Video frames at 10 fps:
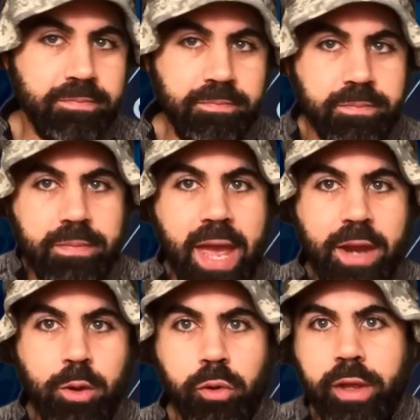
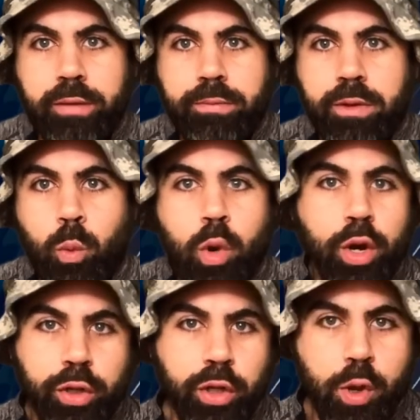and or like the
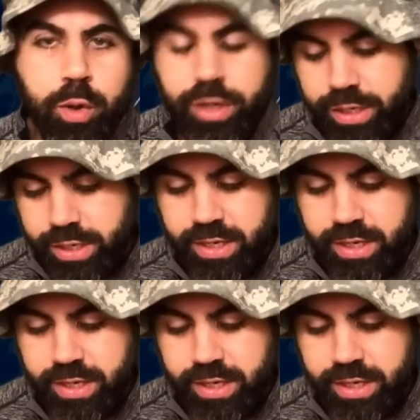workload